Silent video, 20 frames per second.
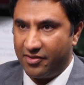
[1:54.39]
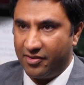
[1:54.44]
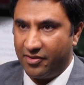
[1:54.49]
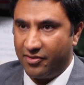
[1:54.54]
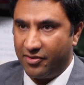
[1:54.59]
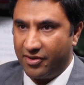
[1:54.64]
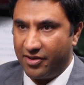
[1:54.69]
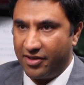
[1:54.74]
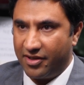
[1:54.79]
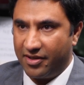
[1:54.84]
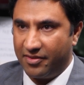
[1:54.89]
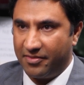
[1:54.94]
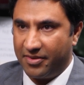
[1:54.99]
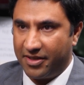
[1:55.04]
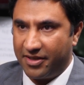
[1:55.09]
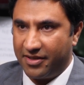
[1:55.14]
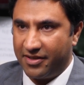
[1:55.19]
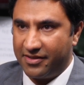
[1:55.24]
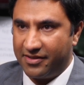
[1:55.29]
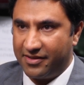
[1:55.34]
ordering
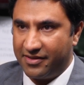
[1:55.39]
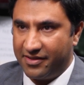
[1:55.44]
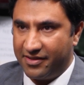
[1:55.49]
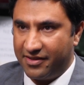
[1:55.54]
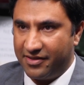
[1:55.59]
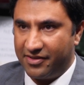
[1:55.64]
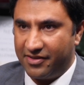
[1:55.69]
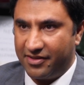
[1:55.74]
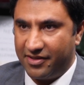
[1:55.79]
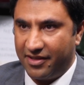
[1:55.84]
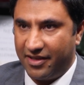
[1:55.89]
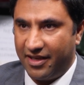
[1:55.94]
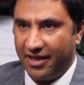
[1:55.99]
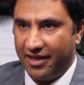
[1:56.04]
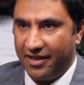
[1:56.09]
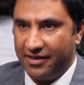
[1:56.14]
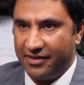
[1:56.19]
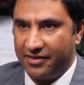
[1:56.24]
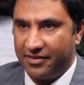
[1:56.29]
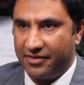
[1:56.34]
because there's
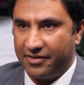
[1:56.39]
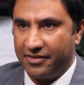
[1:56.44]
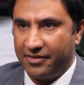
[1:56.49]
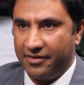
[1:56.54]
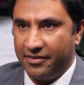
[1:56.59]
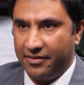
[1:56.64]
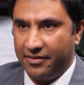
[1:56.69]
delays, or?